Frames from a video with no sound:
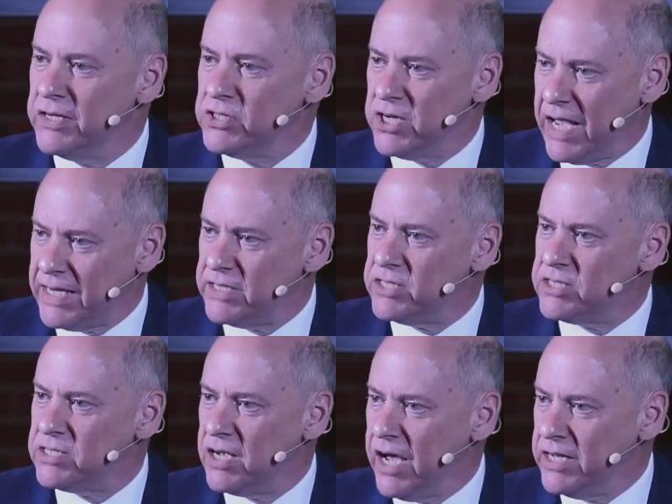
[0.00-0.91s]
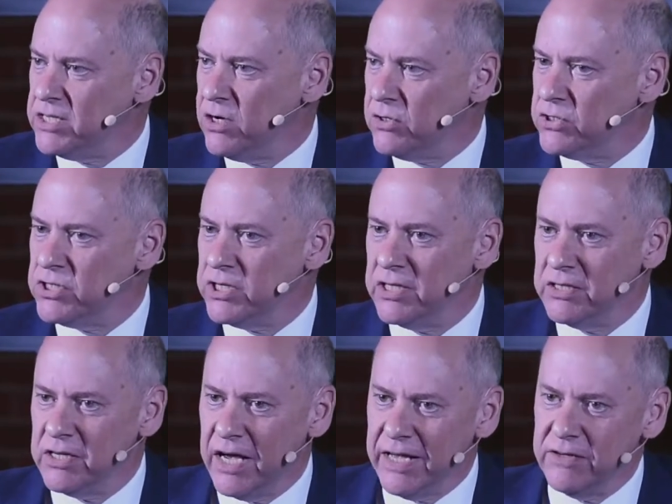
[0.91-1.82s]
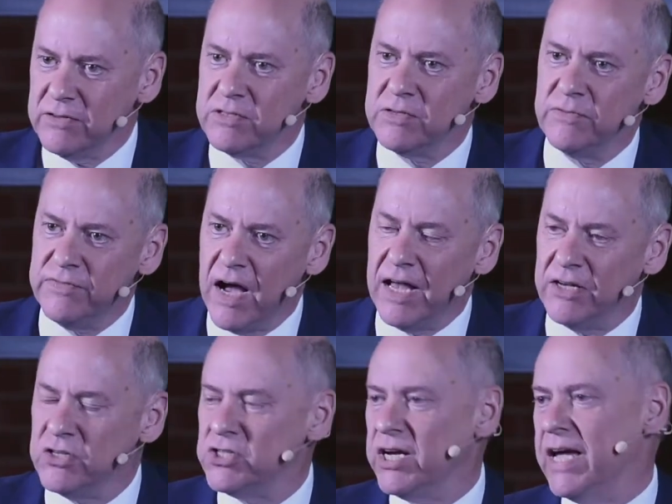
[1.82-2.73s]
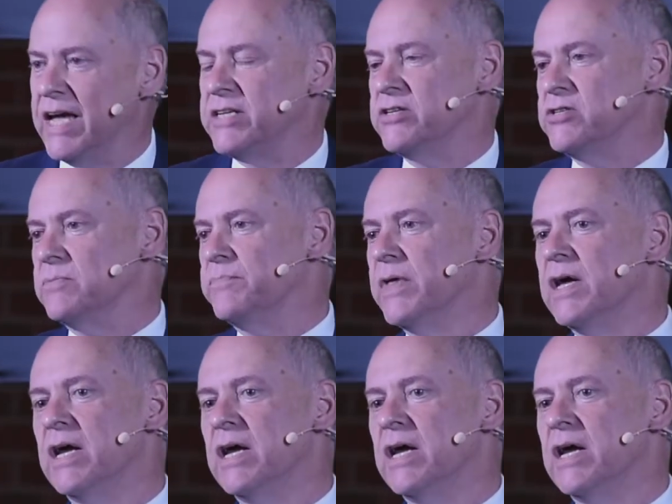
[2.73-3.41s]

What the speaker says: jihadist ideology and violent jihadism.